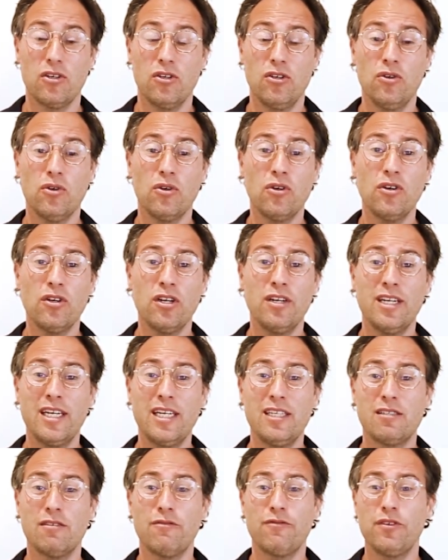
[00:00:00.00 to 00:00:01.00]
You're going to
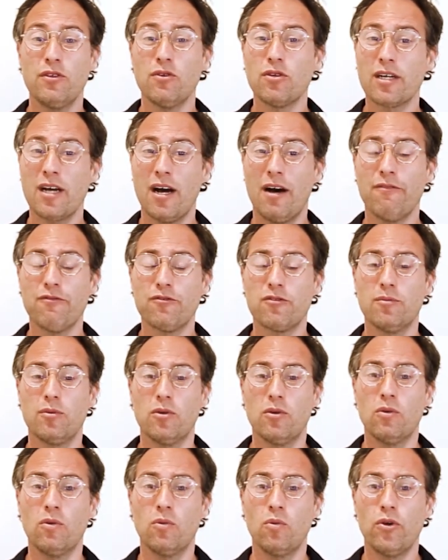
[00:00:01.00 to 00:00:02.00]
need to feel
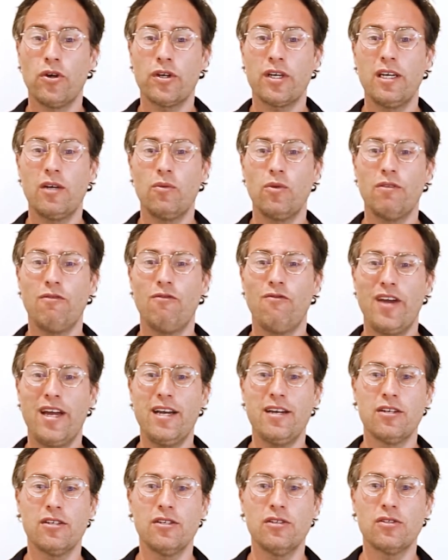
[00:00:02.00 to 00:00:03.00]
comfortable working with
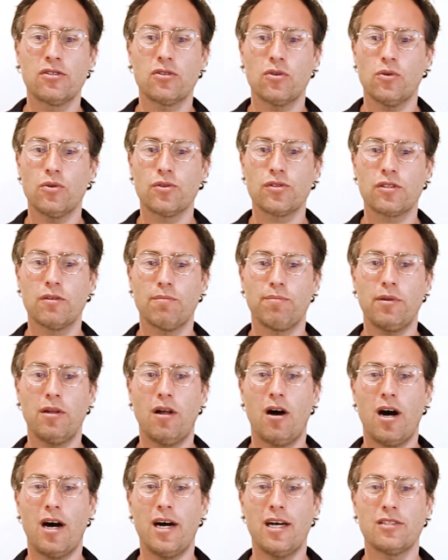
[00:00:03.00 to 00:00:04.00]
vendors or
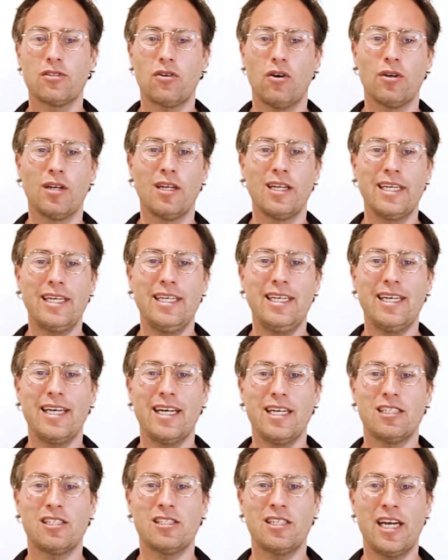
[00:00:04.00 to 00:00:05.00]
suppliers on leading
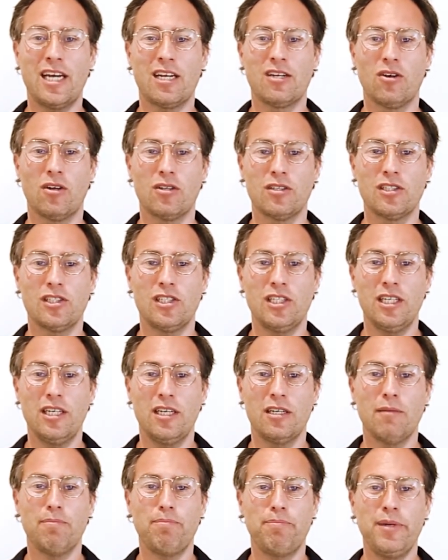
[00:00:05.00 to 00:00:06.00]
edge technology
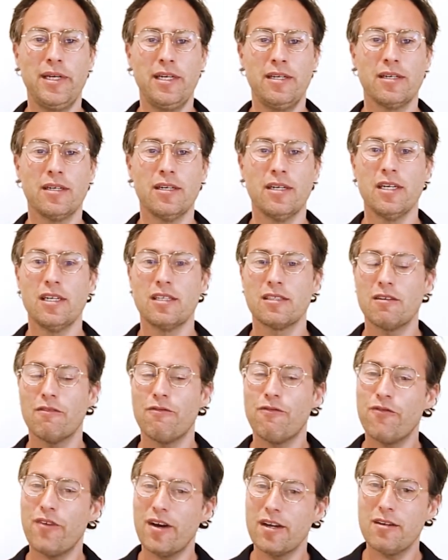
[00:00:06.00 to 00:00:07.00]
in a bid to
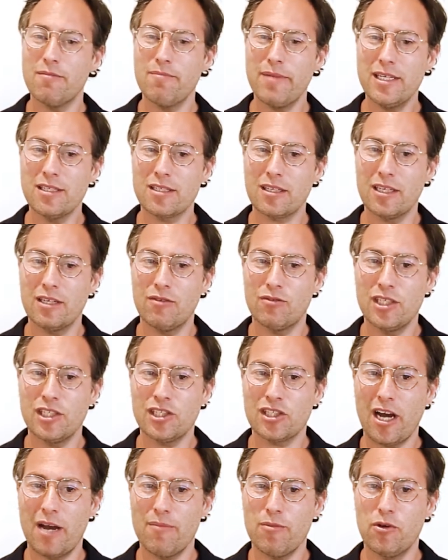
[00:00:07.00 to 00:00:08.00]
fundamentally
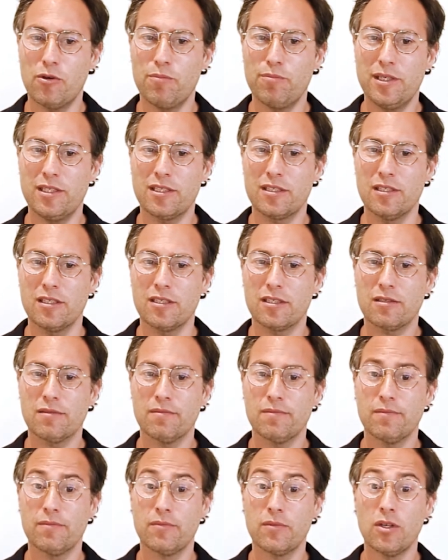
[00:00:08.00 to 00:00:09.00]
reshape your business.
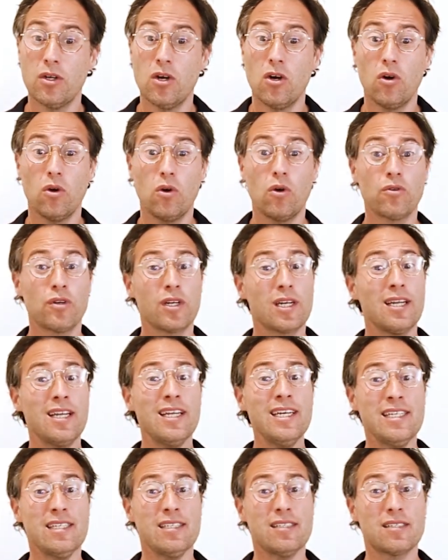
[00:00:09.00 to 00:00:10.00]
Or at
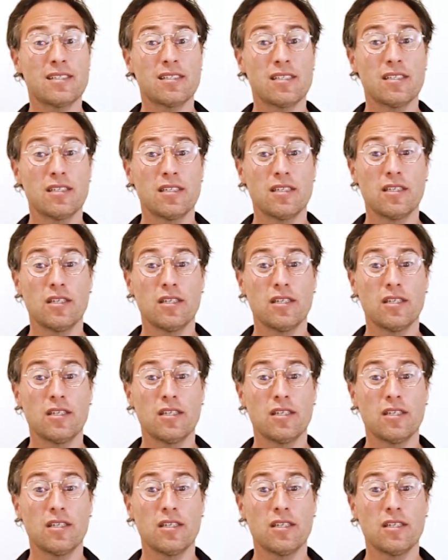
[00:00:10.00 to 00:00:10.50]
least,